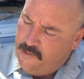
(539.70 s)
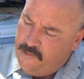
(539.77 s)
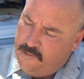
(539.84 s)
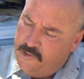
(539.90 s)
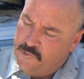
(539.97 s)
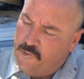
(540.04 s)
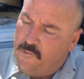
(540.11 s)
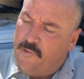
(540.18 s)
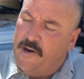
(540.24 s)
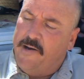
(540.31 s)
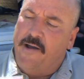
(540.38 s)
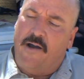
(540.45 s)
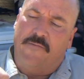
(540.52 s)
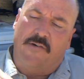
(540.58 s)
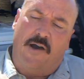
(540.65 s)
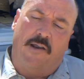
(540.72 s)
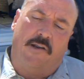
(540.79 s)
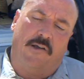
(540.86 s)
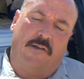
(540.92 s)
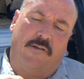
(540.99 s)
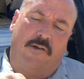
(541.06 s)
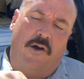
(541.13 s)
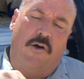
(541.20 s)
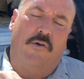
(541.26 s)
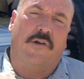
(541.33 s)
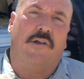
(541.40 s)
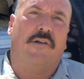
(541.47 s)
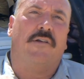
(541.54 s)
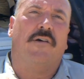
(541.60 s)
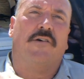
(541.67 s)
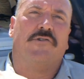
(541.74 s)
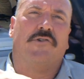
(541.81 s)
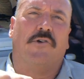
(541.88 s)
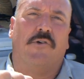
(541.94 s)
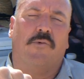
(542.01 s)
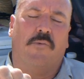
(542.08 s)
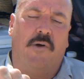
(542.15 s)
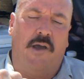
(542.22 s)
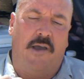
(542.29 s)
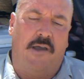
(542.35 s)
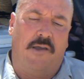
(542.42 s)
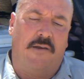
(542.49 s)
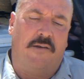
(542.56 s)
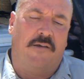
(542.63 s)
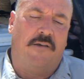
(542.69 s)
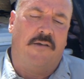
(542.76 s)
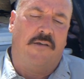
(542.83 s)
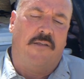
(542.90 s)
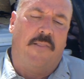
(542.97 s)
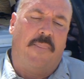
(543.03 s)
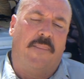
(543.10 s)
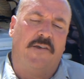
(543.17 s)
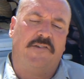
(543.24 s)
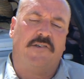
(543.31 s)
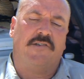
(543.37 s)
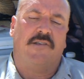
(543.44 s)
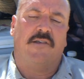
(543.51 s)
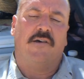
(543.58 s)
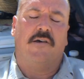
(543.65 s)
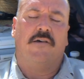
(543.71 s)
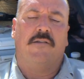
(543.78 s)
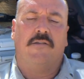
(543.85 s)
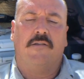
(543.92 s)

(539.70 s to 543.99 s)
this one right now I've got coded a certain way, and this is about